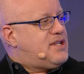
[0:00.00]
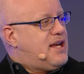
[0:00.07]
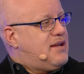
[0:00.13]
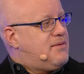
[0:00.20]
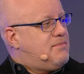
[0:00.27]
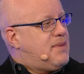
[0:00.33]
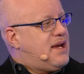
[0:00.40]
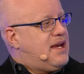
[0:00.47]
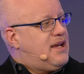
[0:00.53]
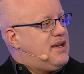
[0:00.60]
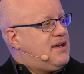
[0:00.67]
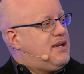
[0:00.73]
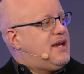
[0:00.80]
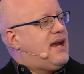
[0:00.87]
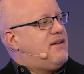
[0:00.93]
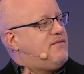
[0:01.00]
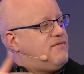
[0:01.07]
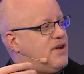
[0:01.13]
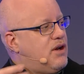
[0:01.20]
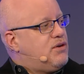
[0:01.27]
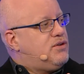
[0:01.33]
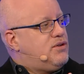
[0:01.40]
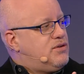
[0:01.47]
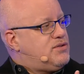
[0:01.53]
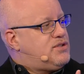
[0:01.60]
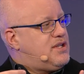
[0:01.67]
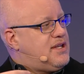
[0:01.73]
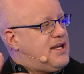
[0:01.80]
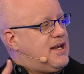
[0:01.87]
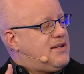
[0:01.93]
that may add value
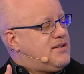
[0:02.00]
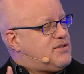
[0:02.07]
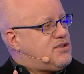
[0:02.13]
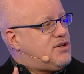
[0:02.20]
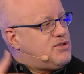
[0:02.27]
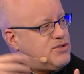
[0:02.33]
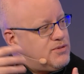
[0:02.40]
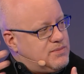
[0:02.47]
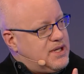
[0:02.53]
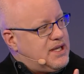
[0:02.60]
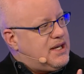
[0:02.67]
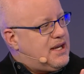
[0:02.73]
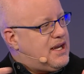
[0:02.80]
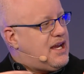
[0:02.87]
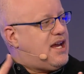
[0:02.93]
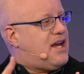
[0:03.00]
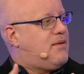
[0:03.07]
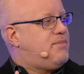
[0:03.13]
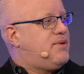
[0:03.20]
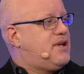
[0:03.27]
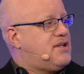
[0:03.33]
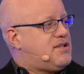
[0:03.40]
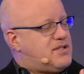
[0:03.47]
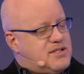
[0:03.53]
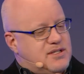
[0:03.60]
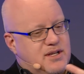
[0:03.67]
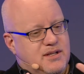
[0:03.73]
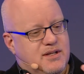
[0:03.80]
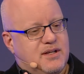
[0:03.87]
to that, social media habits,